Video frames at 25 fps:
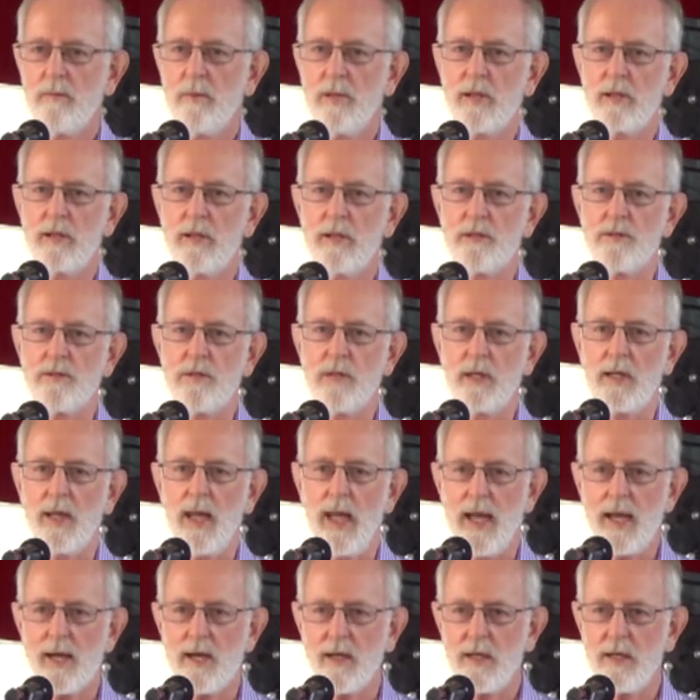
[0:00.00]
Because the
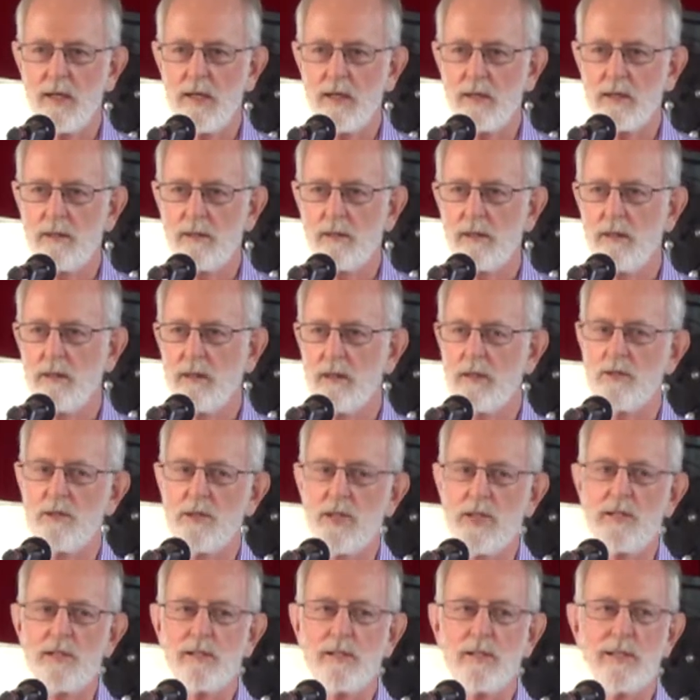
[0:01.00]
candidate is
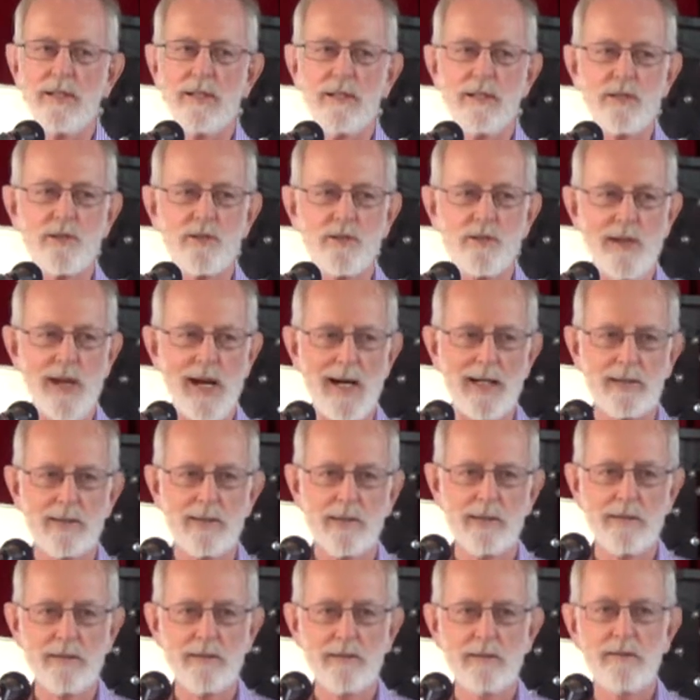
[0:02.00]
easily
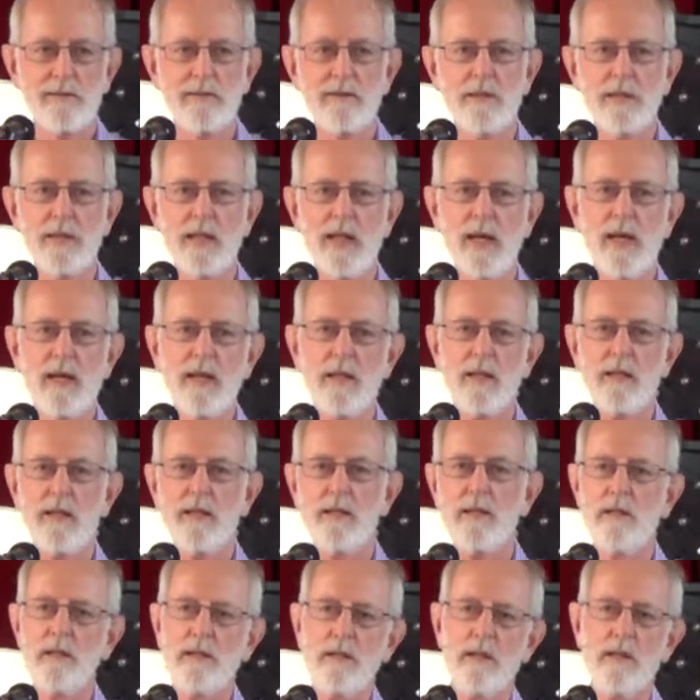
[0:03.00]
distracted, the
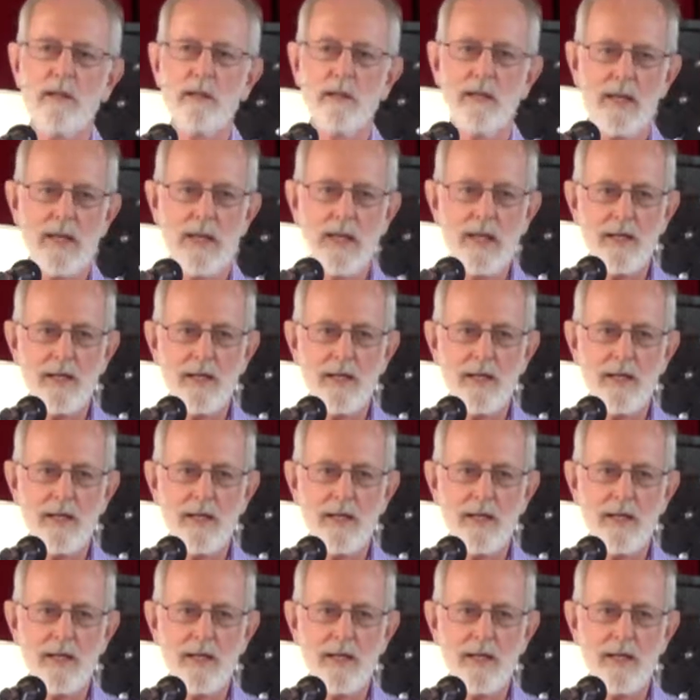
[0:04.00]
candidate